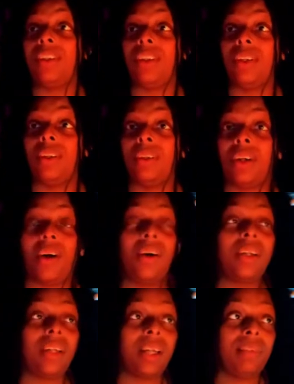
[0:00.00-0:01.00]
to go
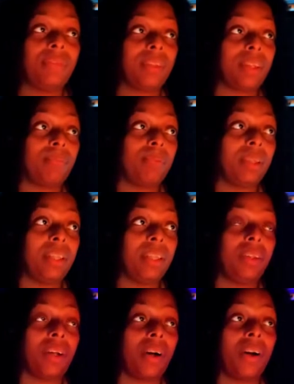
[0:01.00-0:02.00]
car life and completely
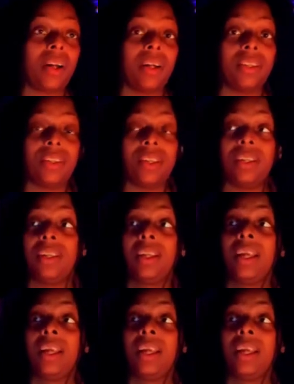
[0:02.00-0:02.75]
go car content,